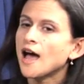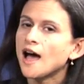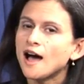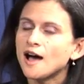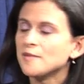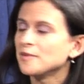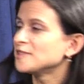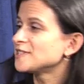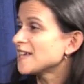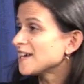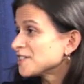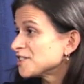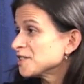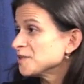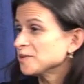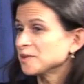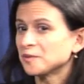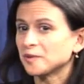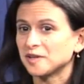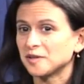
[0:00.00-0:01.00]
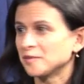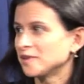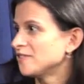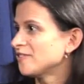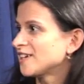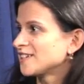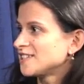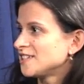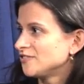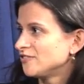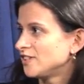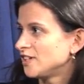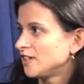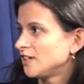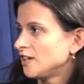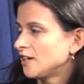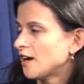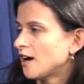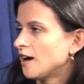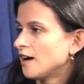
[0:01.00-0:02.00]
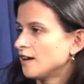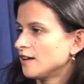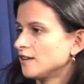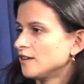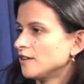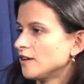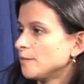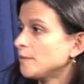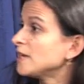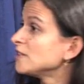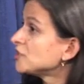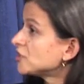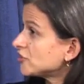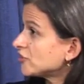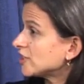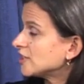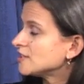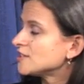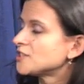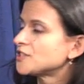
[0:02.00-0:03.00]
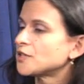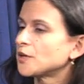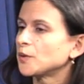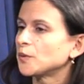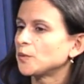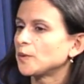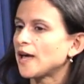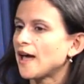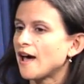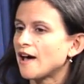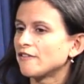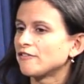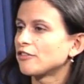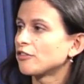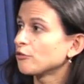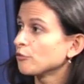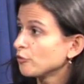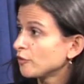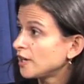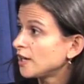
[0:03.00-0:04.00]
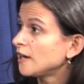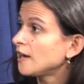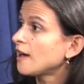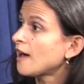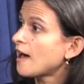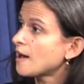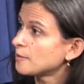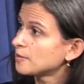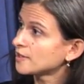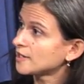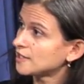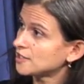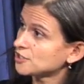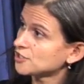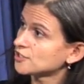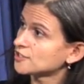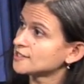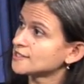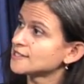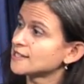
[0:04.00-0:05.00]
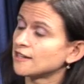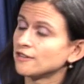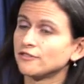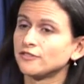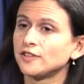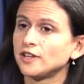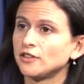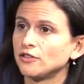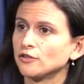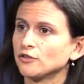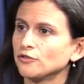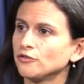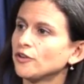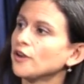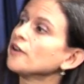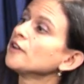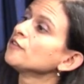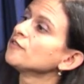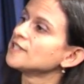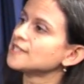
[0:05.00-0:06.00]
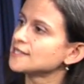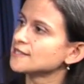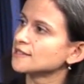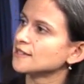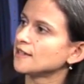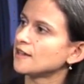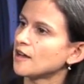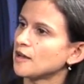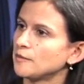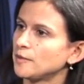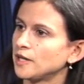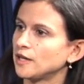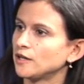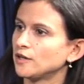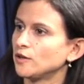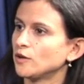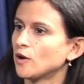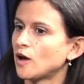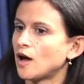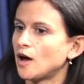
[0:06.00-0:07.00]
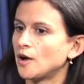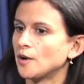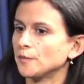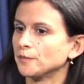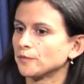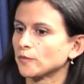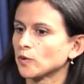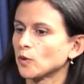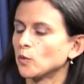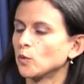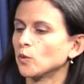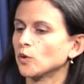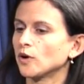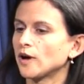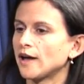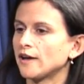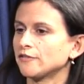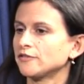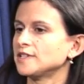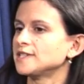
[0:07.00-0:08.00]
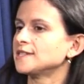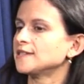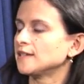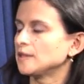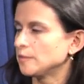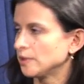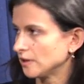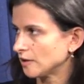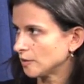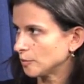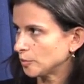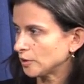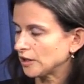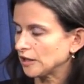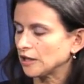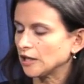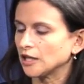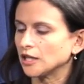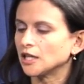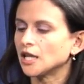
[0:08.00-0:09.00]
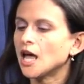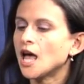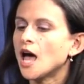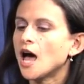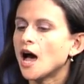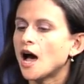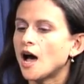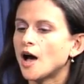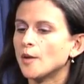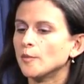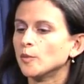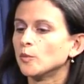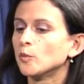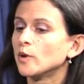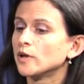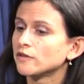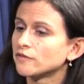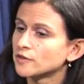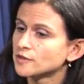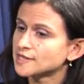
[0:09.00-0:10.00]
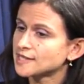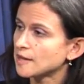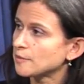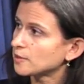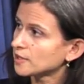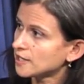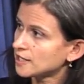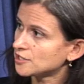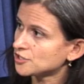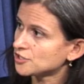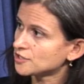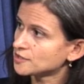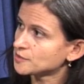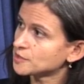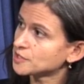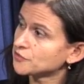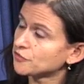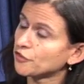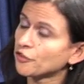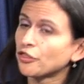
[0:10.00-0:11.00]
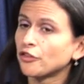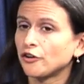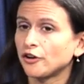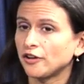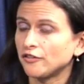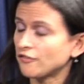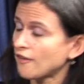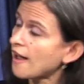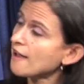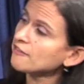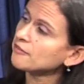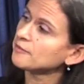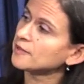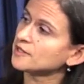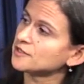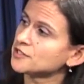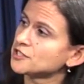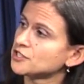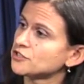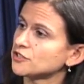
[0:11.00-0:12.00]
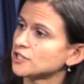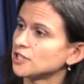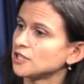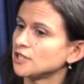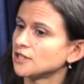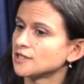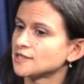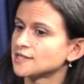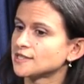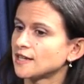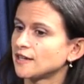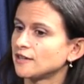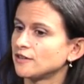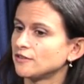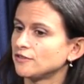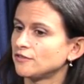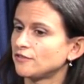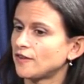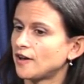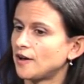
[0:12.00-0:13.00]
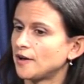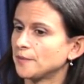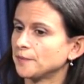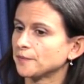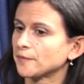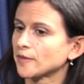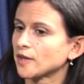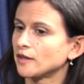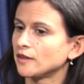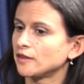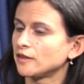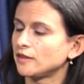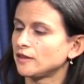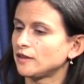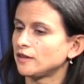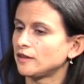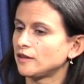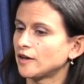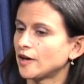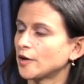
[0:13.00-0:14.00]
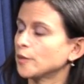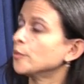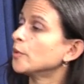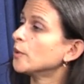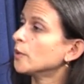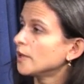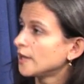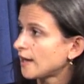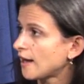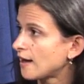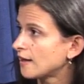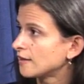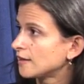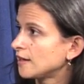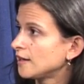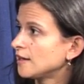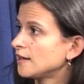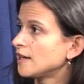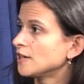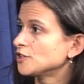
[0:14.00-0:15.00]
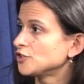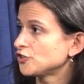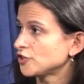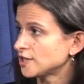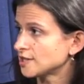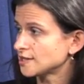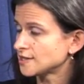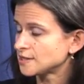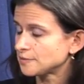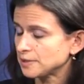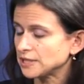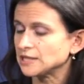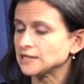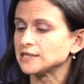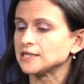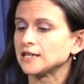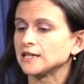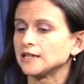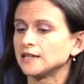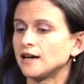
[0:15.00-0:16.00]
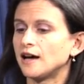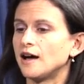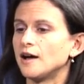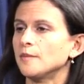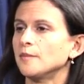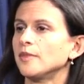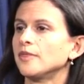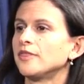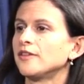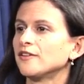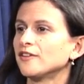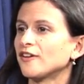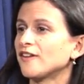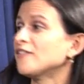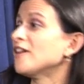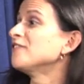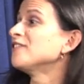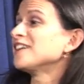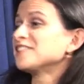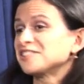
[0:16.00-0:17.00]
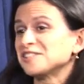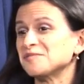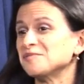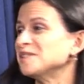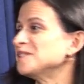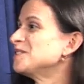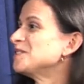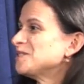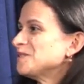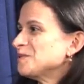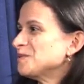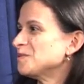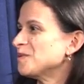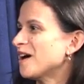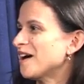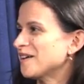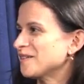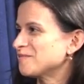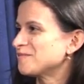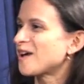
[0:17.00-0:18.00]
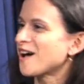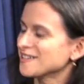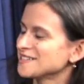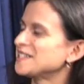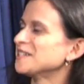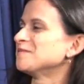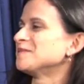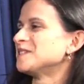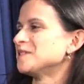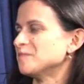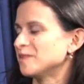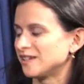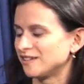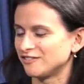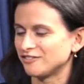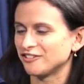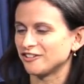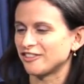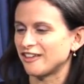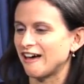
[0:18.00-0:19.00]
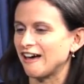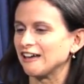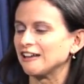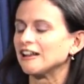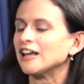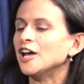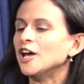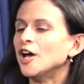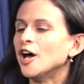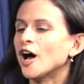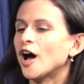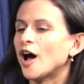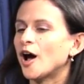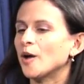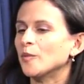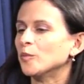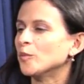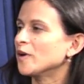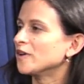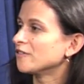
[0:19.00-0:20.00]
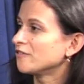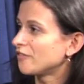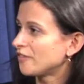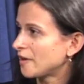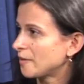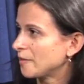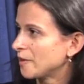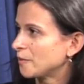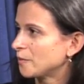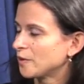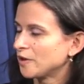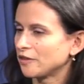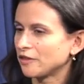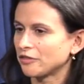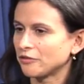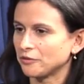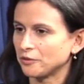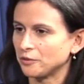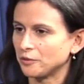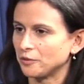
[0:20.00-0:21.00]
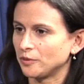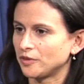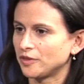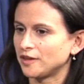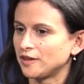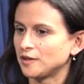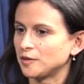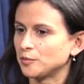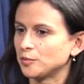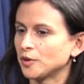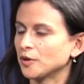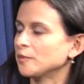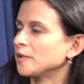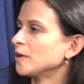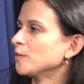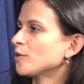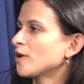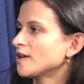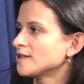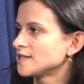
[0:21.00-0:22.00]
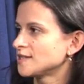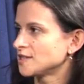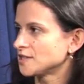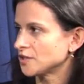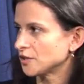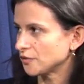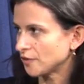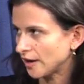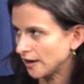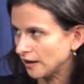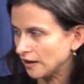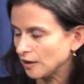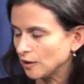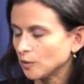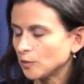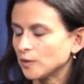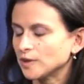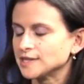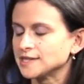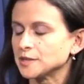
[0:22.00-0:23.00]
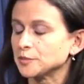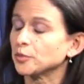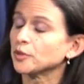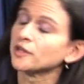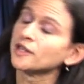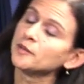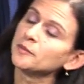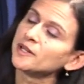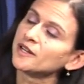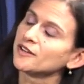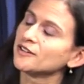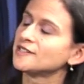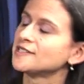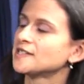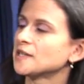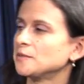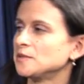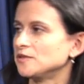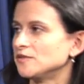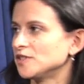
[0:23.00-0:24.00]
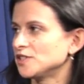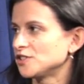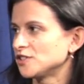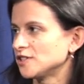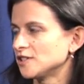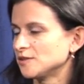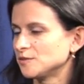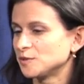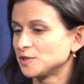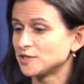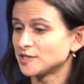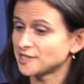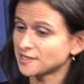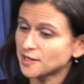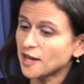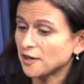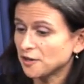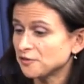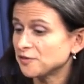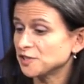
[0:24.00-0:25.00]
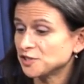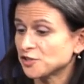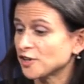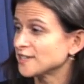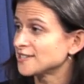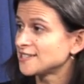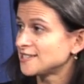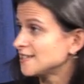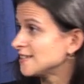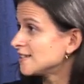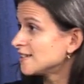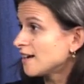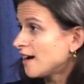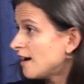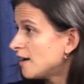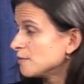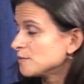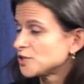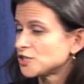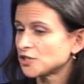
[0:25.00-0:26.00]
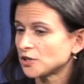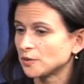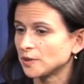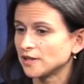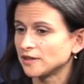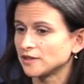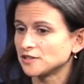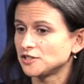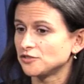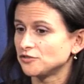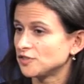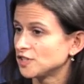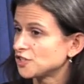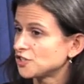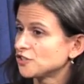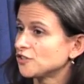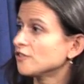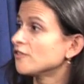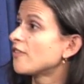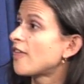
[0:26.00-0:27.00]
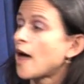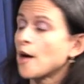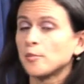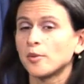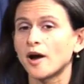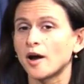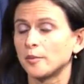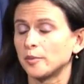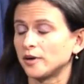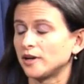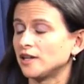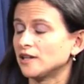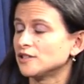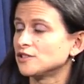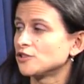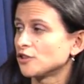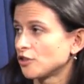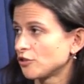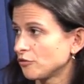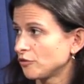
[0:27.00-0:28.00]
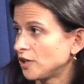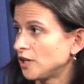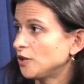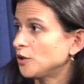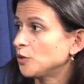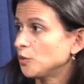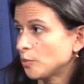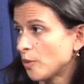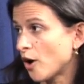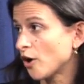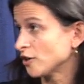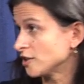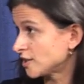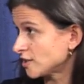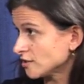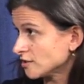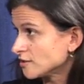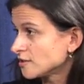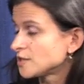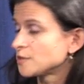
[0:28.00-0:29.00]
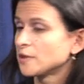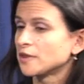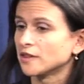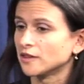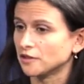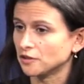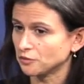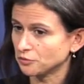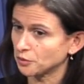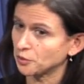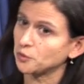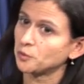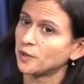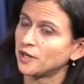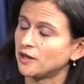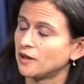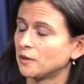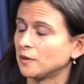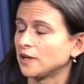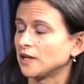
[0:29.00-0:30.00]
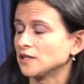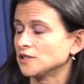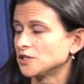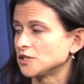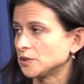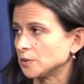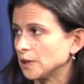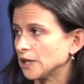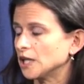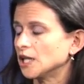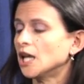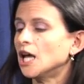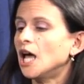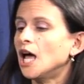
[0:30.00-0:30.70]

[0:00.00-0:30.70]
Um, there's actually been quite a bit of activity on Main Street. So we have three applications that have either very recently come in um, or have recently been completed. Um, one of those applications was for thirty-five Main Street, the site of um, the uh, bowling alley and Andrea's Pizza. Um, there have actually been two uh, concepts submitted for that. Um, one of them that went through the permitting process already as a preliminary subdivision, which is kind of interesting, um, showing the division of that property into three new parcels with a little roadway going into it,